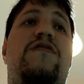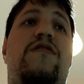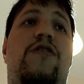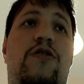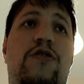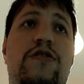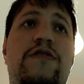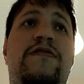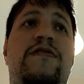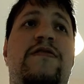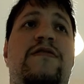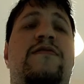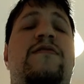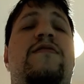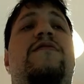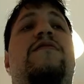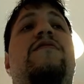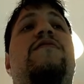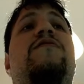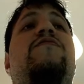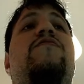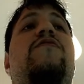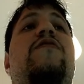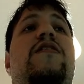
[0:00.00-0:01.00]
also
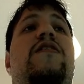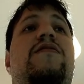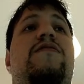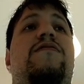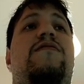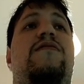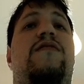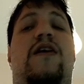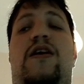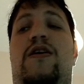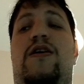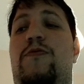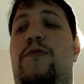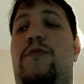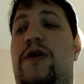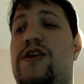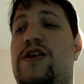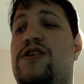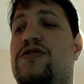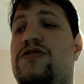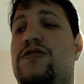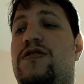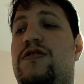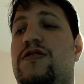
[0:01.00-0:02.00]
satisfying the
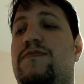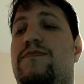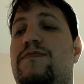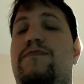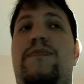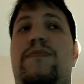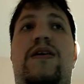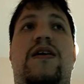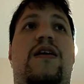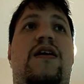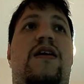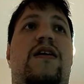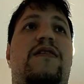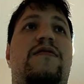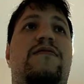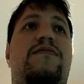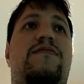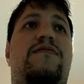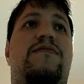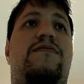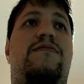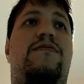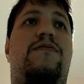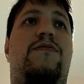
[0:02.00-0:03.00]
equation because